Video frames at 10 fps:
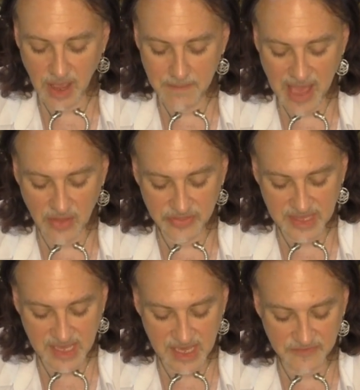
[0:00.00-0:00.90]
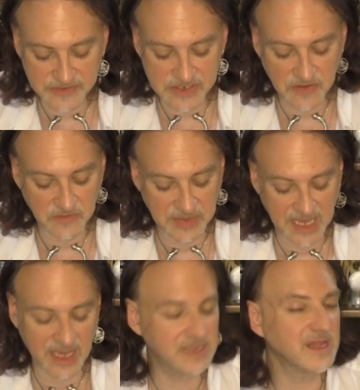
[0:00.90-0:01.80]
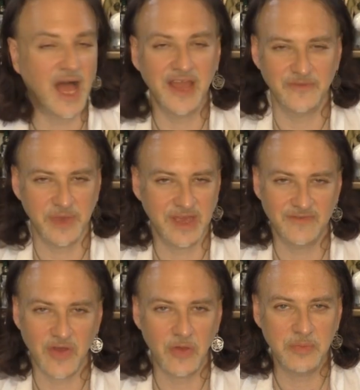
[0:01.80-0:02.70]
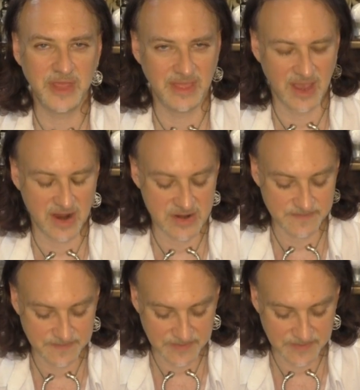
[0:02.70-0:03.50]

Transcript: about the gift of being alive. We have all been there.